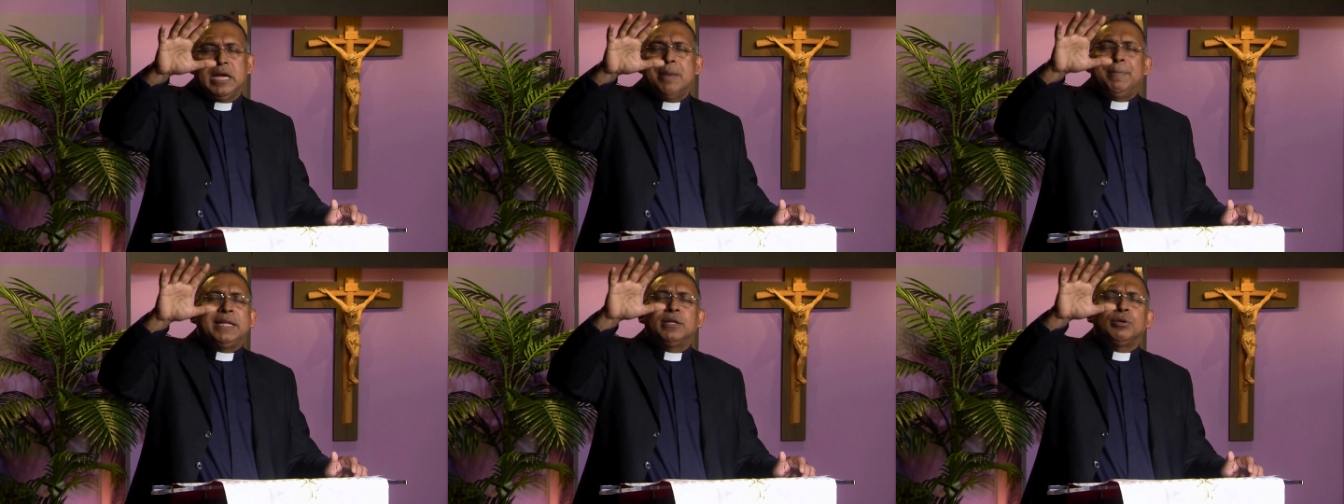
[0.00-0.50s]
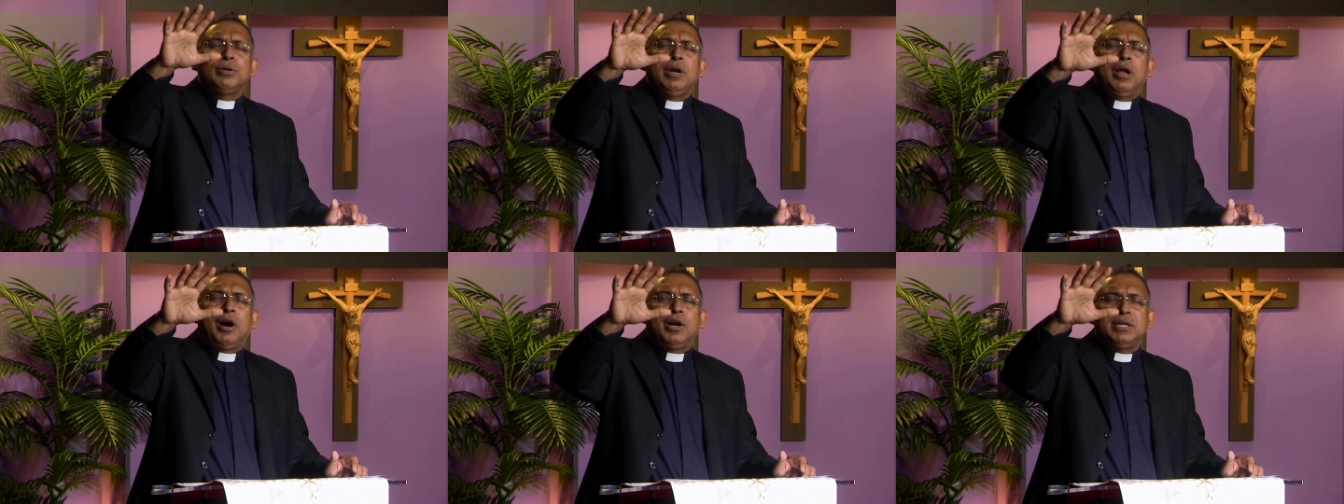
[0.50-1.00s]
May the good
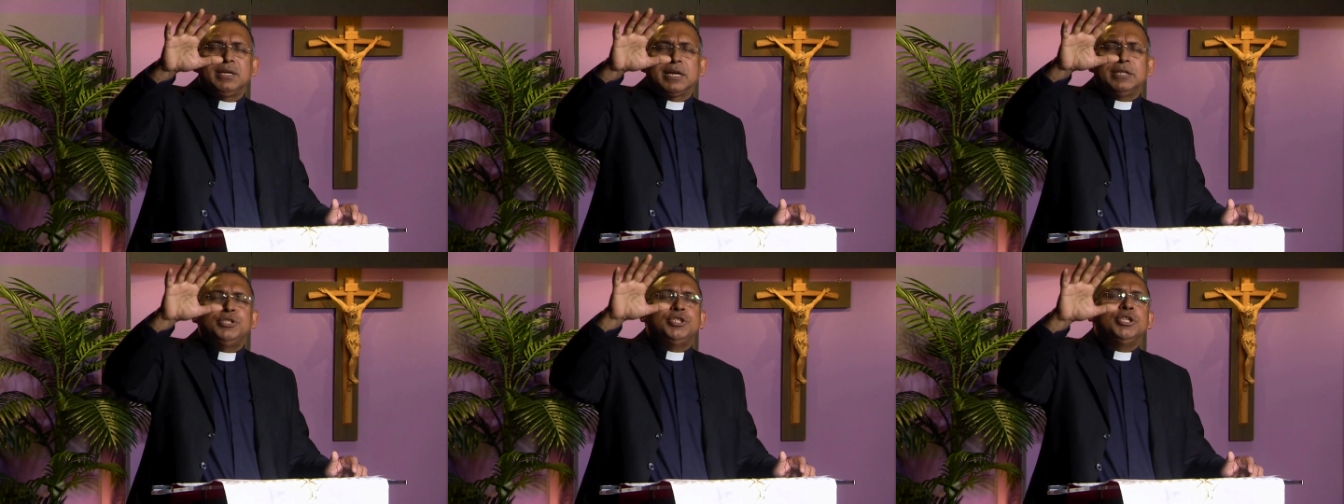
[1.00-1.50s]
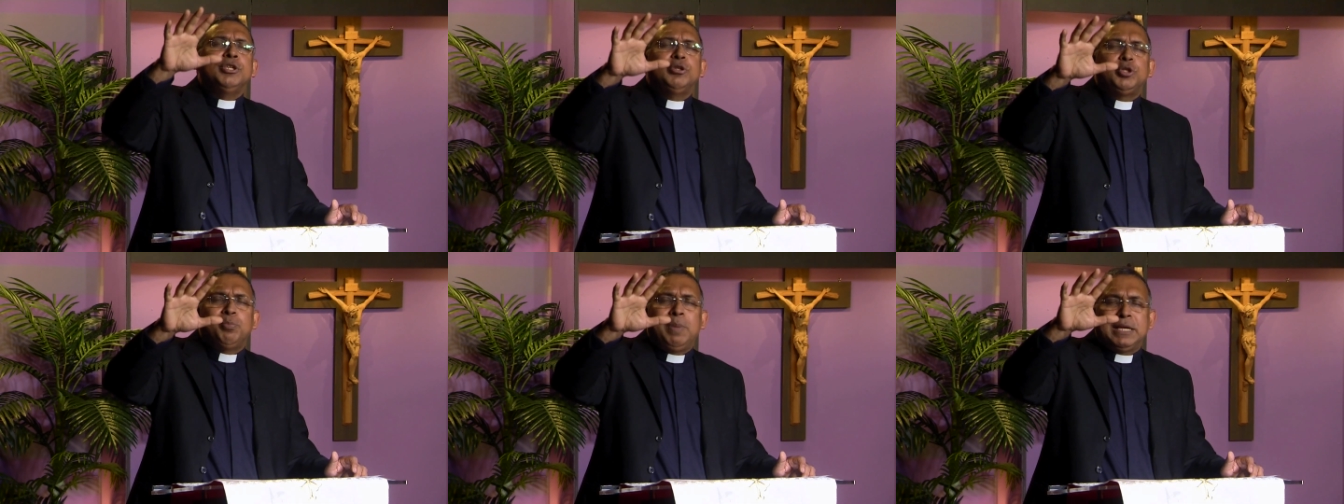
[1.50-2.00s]
Lord continue
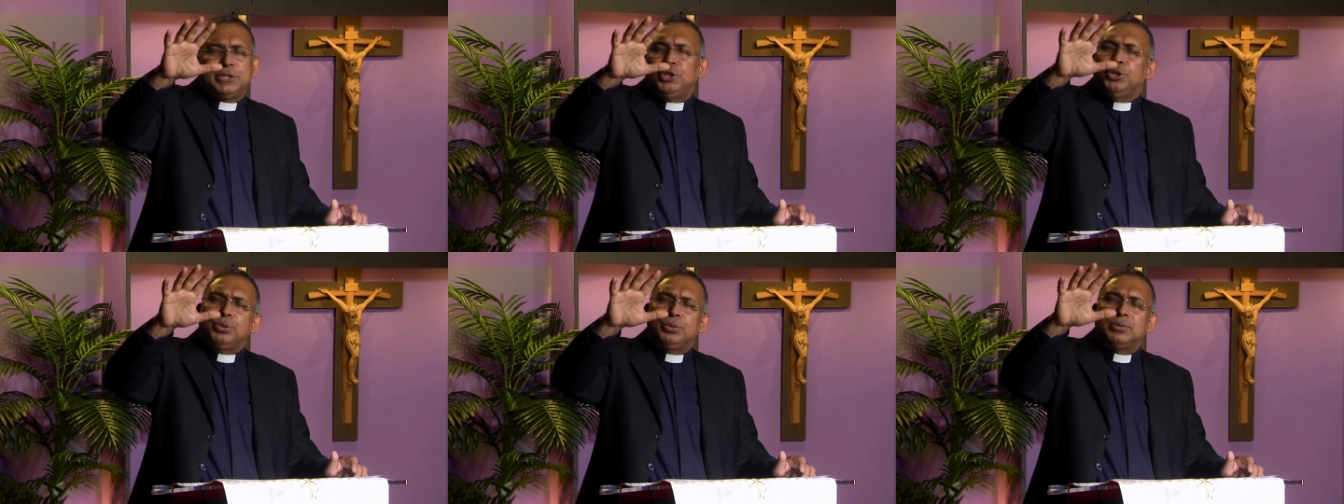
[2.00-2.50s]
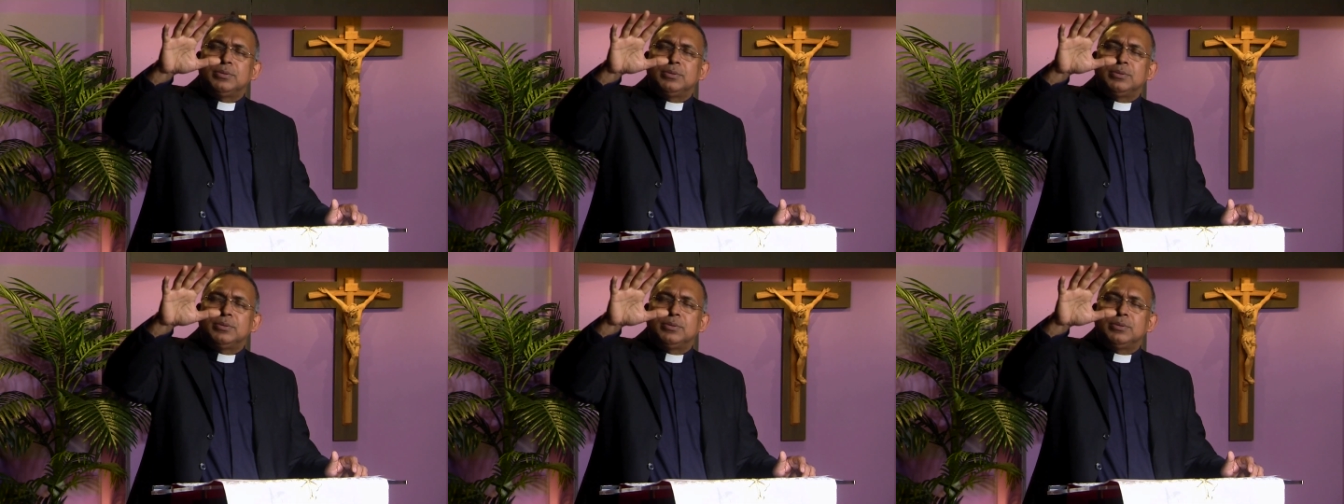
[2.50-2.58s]
to bless you,